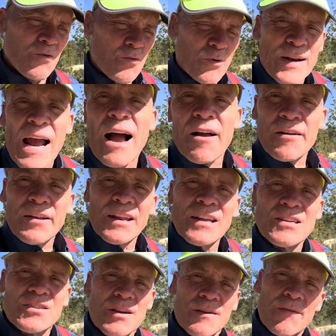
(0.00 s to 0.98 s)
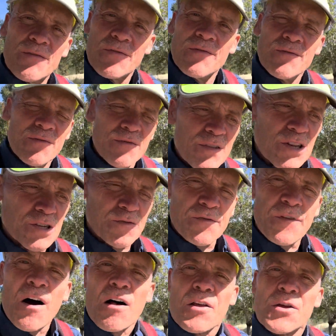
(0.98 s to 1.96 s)
realities of this
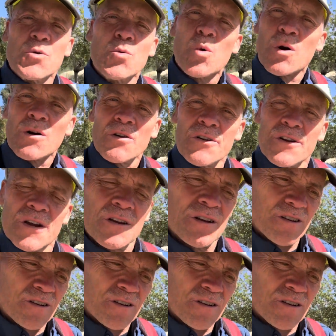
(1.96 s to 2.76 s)
fallen world